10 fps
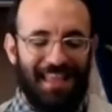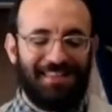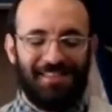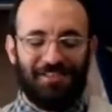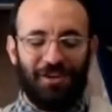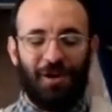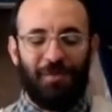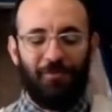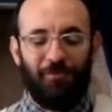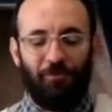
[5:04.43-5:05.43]
the
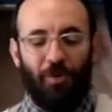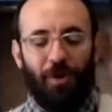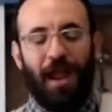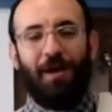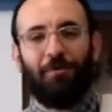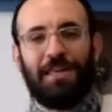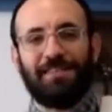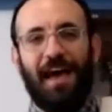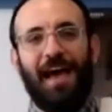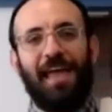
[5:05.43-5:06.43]
term for how we
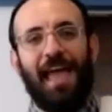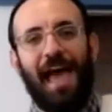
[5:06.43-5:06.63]
tie